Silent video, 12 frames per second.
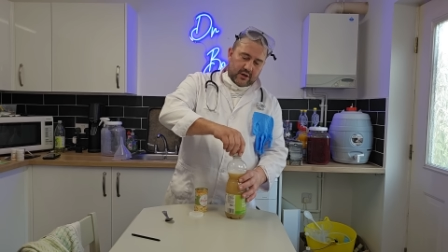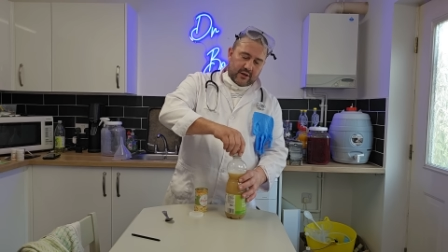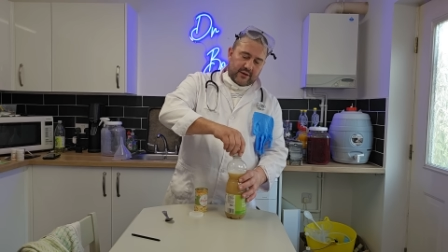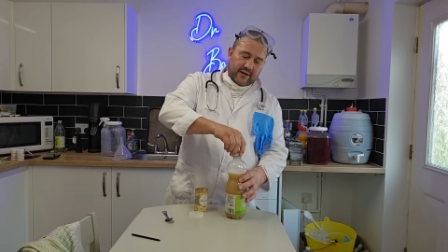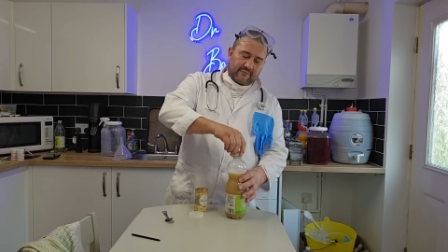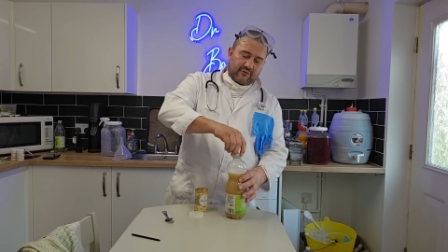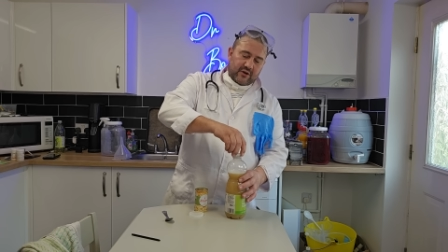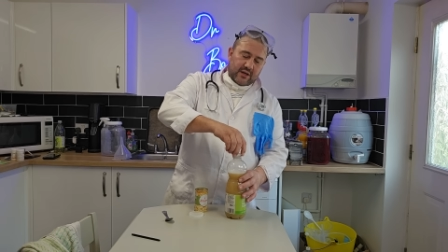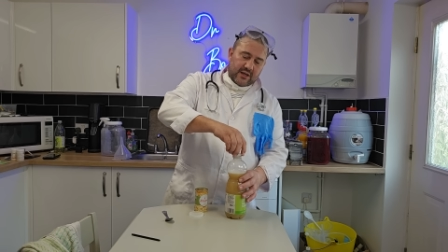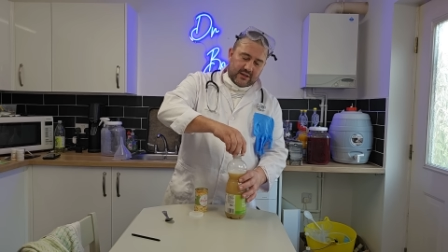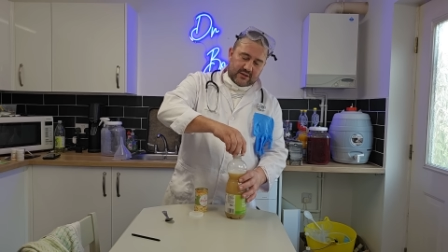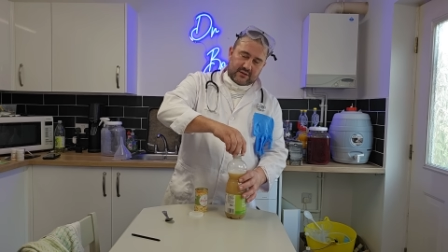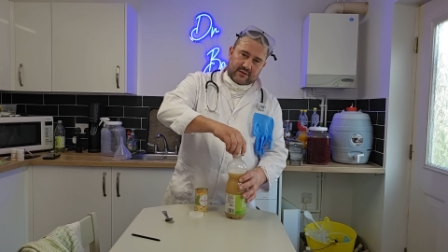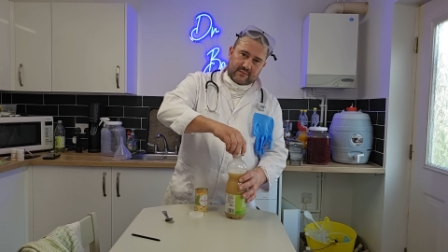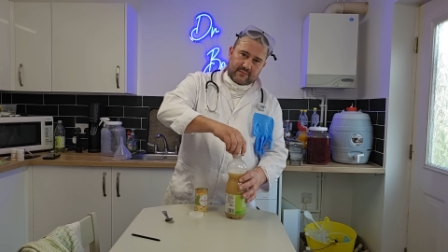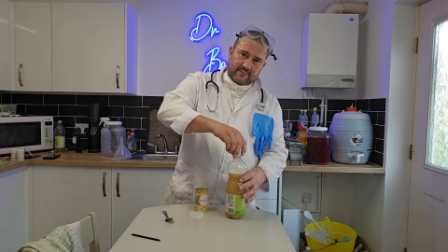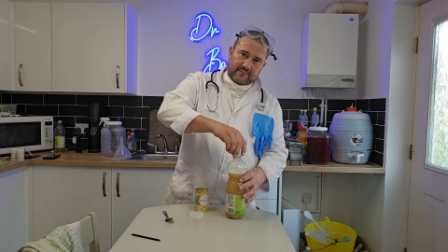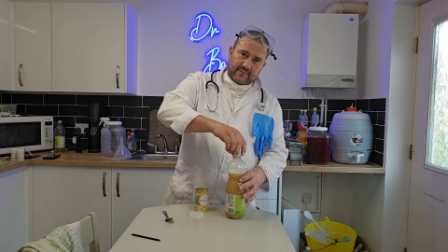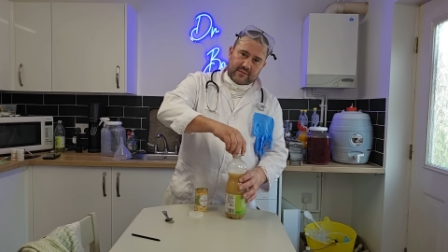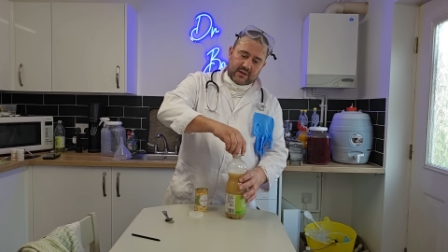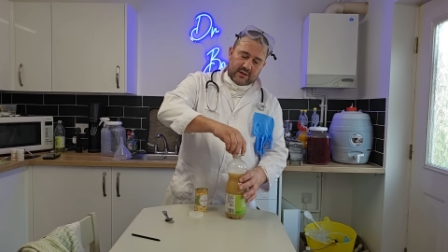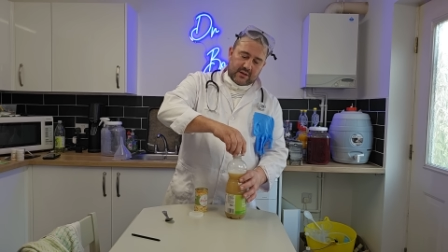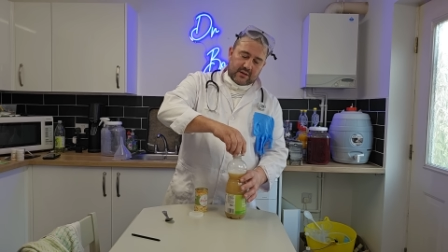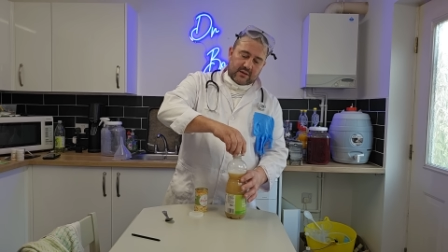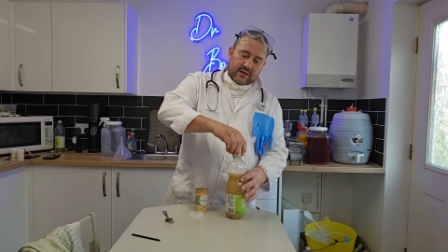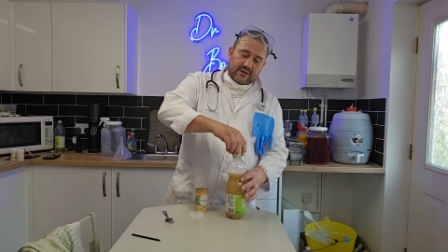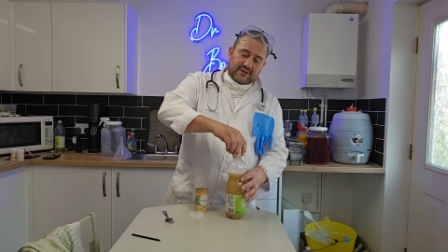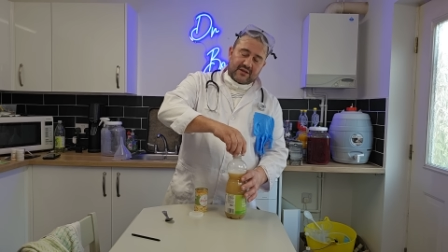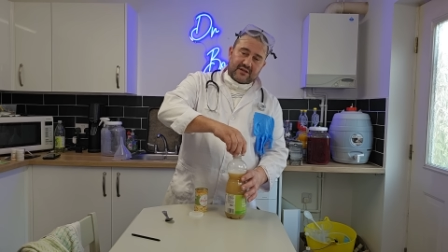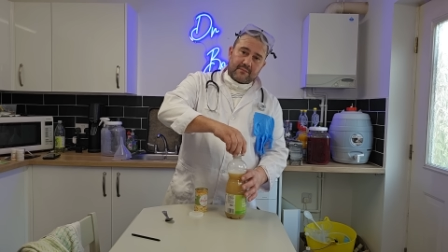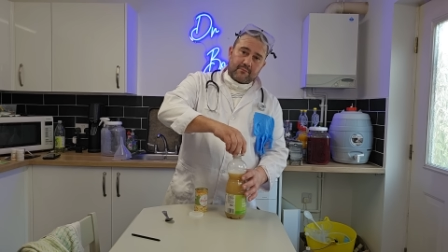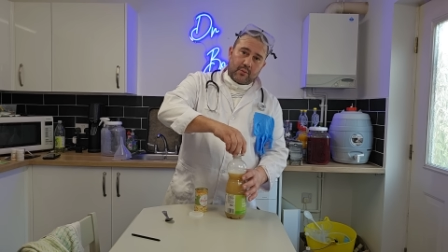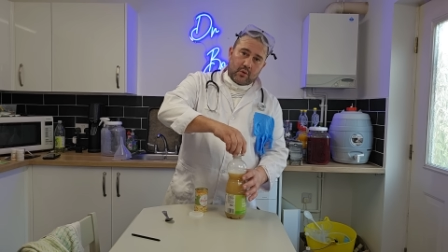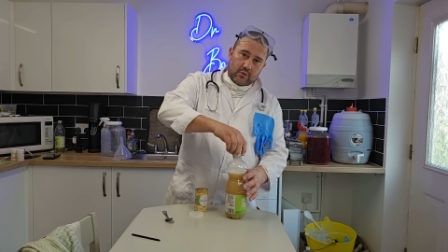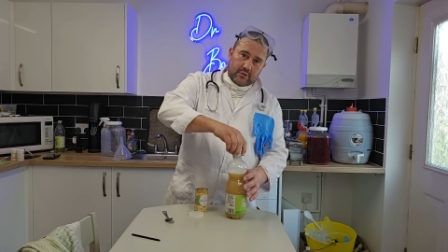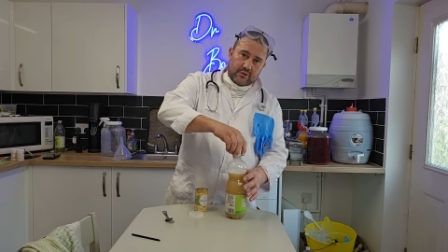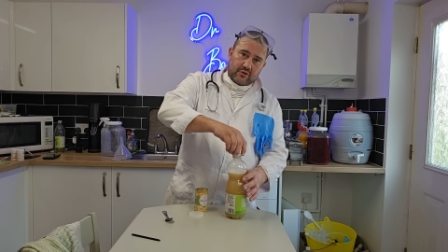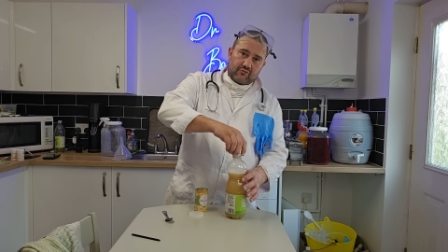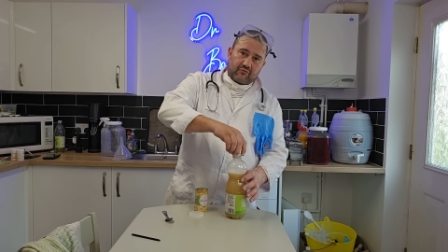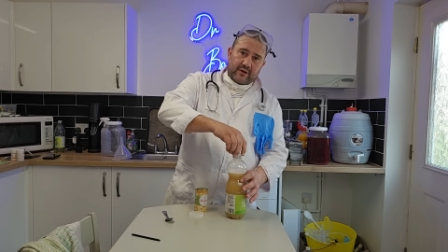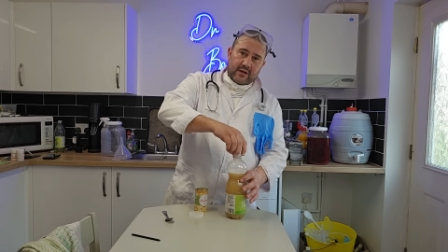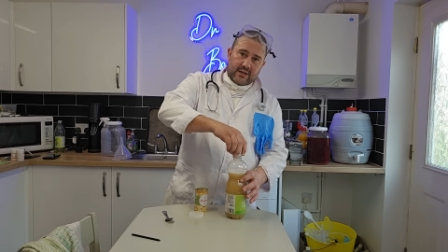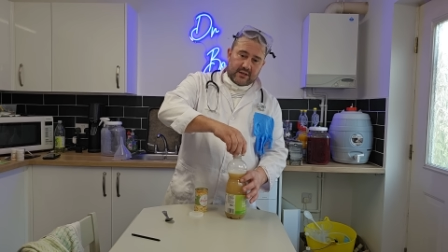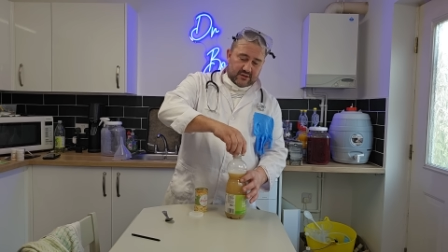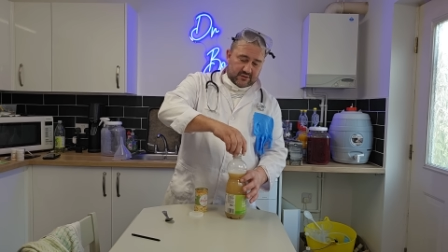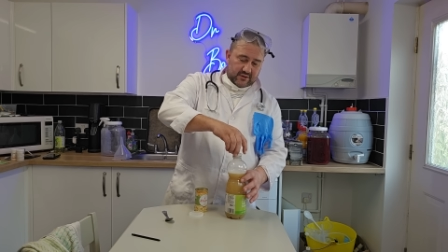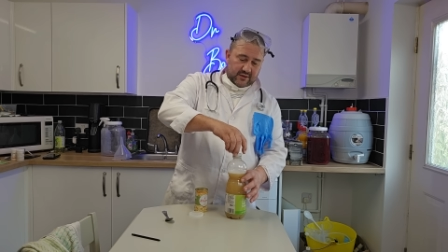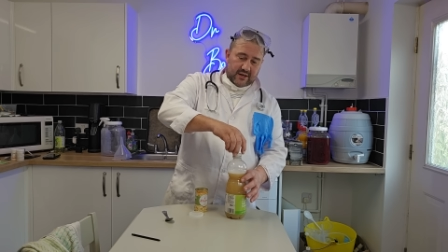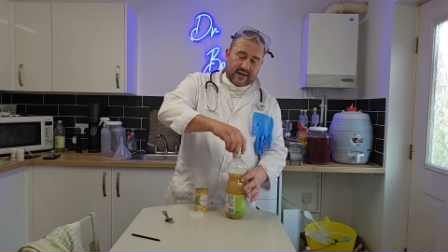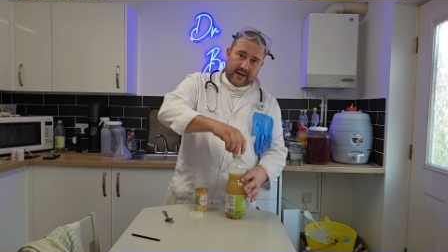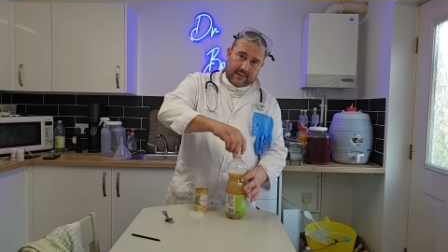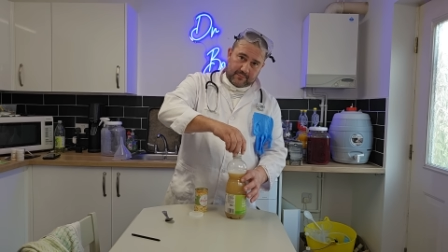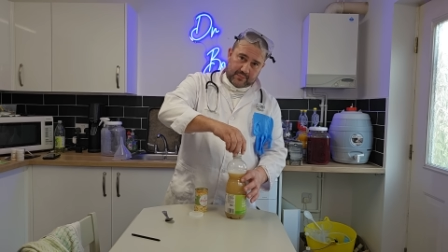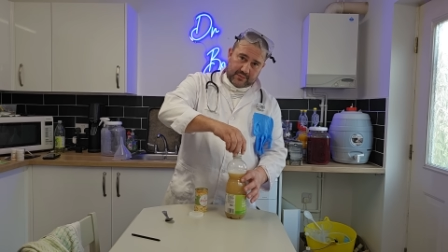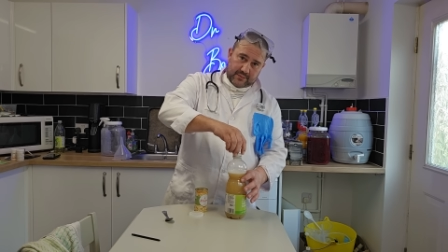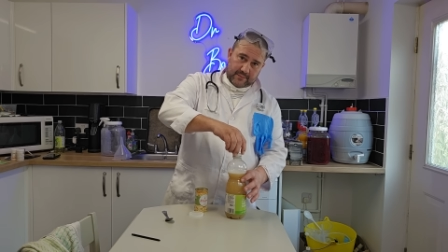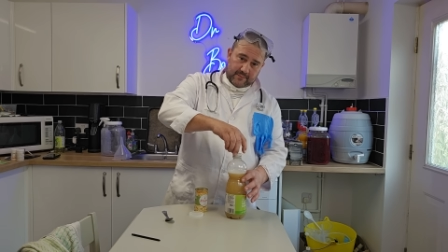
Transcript: and then release. Guys, it's important you release the cap.